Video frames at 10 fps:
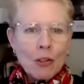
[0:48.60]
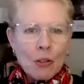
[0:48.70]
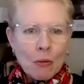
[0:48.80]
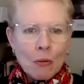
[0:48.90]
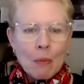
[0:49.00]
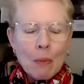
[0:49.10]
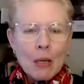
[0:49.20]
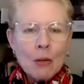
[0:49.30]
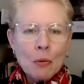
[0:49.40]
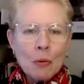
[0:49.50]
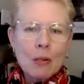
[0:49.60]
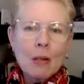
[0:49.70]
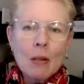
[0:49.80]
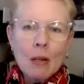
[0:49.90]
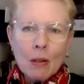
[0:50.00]
you to be
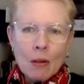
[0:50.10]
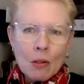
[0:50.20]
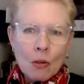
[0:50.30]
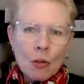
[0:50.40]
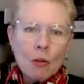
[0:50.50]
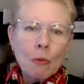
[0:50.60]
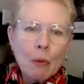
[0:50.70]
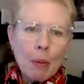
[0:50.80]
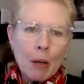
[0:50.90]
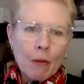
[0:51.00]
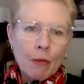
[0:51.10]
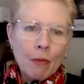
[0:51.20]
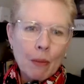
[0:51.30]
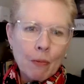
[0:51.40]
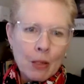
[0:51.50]
interested in surgical repair for
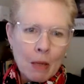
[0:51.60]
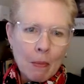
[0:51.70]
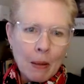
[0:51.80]
lymphedema?